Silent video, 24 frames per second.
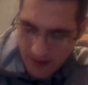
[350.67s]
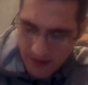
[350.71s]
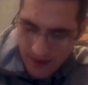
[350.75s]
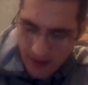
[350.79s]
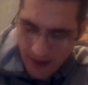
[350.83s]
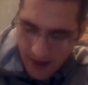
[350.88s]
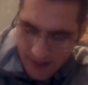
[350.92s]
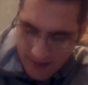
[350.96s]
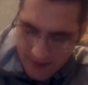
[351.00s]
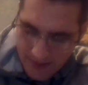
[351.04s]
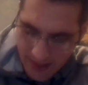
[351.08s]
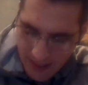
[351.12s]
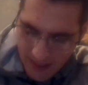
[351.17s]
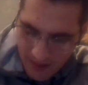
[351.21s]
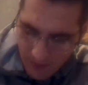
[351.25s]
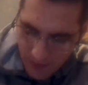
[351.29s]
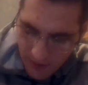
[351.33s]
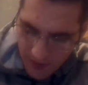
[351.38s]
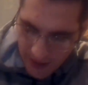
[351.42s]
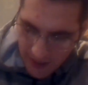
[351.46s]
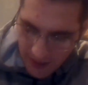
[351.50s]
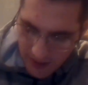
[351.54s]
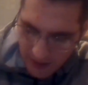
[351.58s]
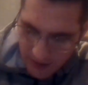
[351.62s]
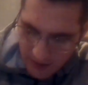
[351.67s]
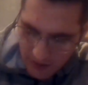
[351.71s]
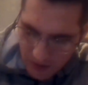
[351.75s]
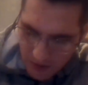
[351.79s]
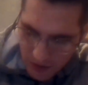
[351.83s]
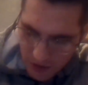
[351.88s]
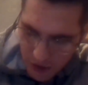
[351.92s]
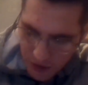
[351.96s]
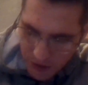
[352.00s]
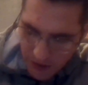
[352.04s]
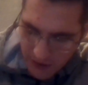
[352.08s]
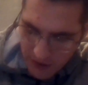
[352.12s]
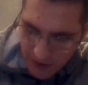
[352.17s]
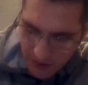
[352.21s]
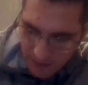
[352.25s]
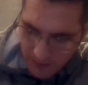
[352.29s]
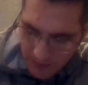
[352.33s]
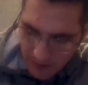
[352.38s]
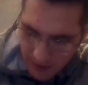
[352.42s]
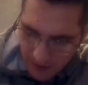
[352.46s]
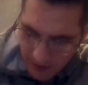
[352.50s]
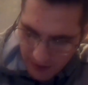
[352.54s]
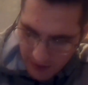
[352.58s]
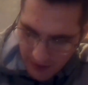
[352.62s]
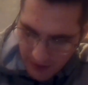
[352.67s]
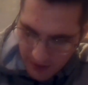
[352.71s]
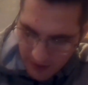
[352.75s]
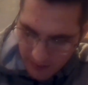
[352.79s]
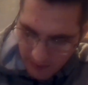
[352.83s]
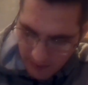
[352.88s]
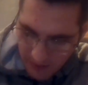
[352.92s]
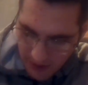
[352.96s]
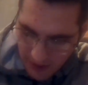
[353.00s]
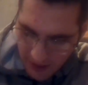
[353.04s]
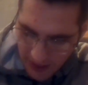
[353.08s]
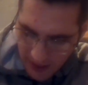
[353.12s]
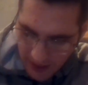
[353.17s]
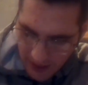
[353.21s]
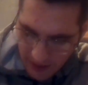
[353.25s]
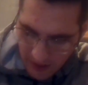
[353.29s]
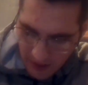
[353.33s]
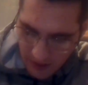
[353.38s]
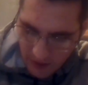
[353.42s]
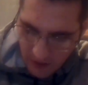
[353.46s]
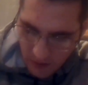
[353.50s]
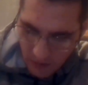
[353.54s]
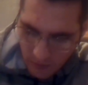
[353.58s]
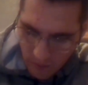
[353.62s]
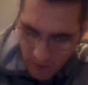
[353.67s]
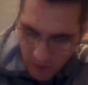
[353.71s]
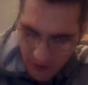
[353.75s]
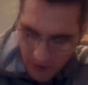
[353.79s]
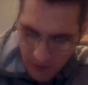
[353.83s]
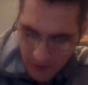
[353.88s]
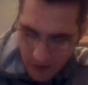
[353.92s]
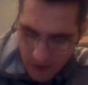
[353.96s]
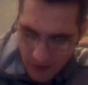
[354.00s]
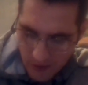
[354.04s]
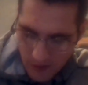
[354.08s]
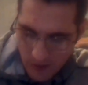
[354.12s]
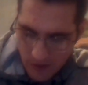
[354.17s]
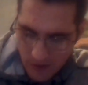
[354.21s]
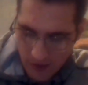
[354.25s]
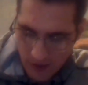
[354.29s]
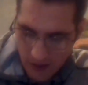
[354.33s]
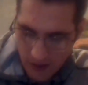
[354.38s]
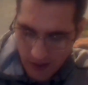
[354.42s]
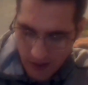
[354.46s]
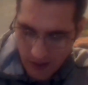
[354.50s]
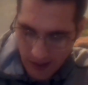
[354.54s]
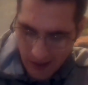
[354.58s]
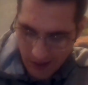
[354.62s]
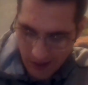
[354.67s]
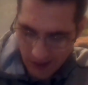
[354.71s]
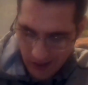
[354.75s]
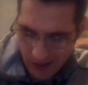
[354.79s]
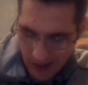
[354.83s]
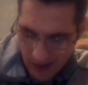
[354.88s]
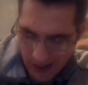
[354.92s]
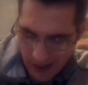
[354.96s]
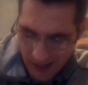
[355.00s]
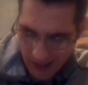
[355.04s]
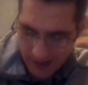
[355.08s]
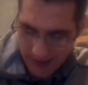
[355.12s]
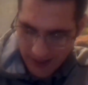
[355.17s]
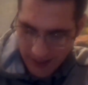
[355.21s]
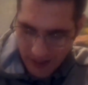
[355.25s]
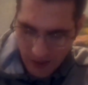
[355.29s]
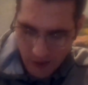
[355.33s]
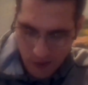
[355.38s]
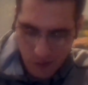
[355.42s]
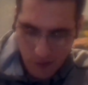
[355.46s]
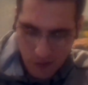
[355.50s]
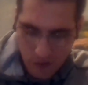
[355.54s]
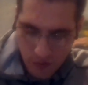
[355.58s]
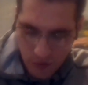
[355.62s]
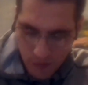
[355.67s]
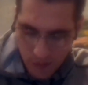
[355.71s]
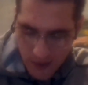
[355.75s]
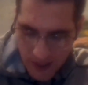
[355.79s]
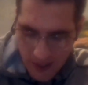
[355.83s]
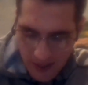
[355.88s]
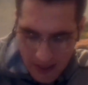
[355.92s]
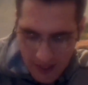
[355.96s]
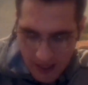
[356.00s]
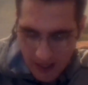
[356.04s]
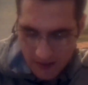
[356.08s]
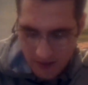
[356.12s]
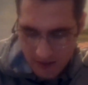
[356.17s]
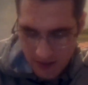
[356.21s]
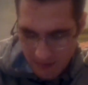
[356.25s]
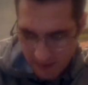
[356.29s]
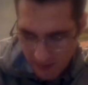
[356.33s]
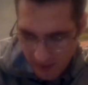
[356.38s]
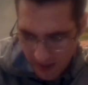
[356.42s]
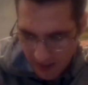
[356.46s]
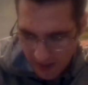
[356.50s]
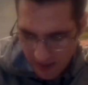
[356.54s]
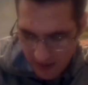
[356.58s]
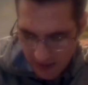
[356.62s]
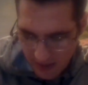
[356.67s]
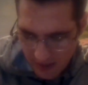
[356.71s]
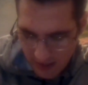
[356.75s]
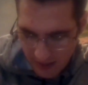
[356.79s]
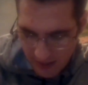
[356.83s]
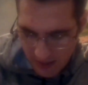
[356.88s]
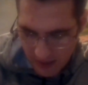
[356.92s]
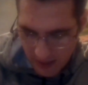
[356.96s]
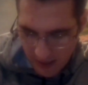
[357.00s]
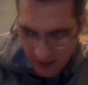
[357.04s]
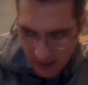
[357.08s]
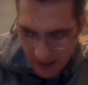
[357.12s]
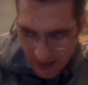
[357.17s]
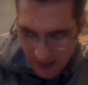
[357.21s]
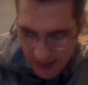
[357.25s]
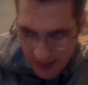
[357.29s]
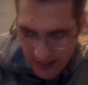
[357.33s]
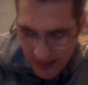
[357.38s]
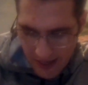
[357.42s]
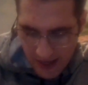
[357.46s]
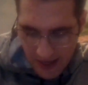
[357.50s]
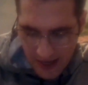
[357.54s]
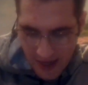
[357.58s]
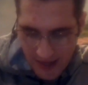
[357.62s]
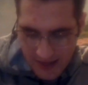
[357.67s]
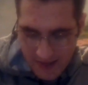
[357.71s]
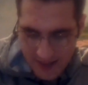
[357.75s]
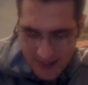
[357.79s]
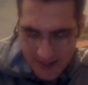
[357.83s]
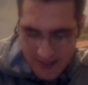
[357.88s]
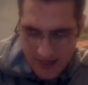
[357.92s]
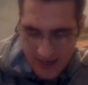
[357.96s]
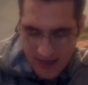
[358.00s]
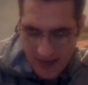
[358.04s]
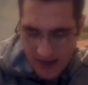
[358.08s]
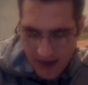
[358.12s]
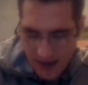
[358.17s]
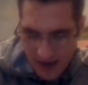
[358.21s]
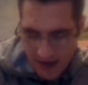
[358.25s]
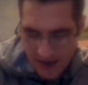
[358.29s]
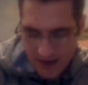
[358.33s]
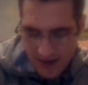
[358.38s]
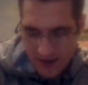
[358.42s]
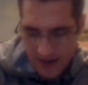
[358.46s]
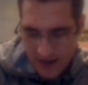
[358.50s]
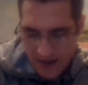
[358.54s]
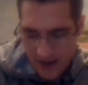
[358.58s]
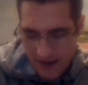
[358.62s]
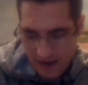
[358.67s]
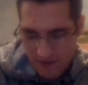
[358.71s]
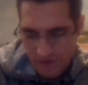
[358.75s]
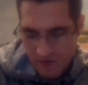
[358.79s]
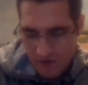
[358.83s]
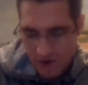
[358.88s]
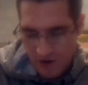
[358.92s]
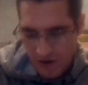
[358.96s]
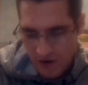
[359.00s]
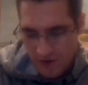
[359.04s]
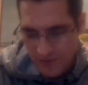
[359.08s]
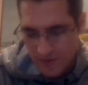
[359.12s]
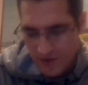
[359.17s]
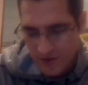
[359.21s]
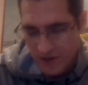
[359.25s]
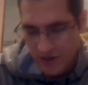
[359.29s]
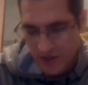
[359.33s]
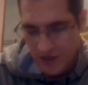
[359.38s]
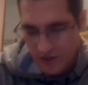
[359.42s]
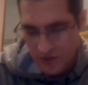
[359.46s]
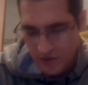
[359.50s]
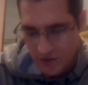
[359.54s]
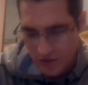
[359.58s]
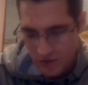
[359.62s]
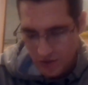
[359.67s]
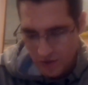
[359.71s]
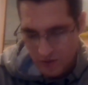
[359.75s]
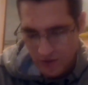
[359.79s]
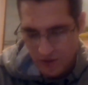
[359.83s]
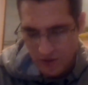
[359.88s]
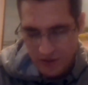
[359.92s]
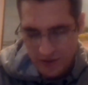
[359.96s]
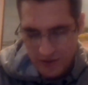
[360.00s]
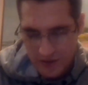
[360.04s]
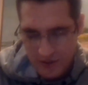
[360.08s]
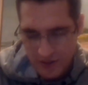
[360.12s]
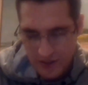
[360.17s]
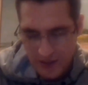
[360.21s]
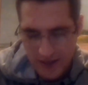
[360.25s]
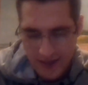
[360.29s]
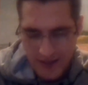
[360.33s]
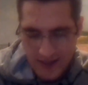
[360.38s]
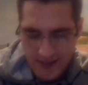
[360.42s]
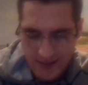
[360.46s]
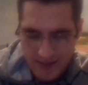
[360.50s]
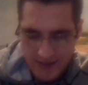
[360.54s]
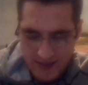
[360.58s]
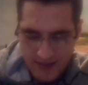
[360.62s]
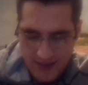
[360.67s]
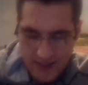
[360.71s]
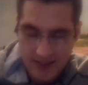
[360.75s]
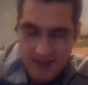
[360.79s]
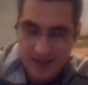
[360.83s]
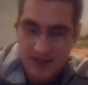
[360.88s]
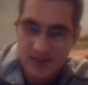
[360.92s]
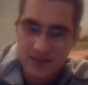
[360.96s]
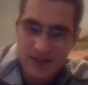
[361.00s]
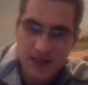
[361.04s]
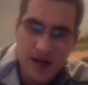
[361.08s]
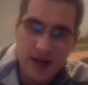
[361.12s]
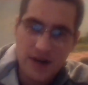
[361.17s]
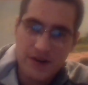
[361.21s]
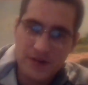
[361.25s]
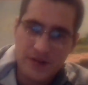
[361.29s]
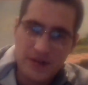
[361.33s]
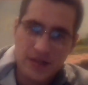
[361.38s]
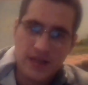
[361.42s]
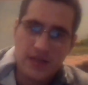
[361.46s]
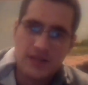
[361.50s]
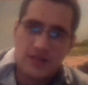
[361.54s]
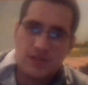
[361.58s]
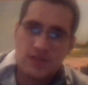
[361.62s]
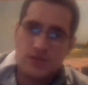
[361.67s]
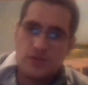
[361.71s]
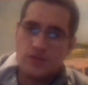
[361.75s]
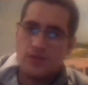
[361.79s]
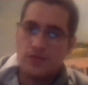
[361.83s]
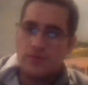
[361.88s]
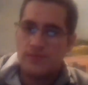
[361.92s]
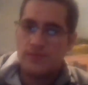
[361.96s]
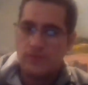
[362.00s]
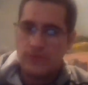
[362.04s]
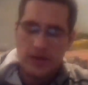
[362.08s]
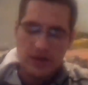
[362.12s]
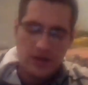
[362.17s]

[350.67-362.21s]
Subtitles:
At daybreak, Judas appeared in the plain with, highlight, 3,000 men, and they did not have armor and swords as they desired. Okay, so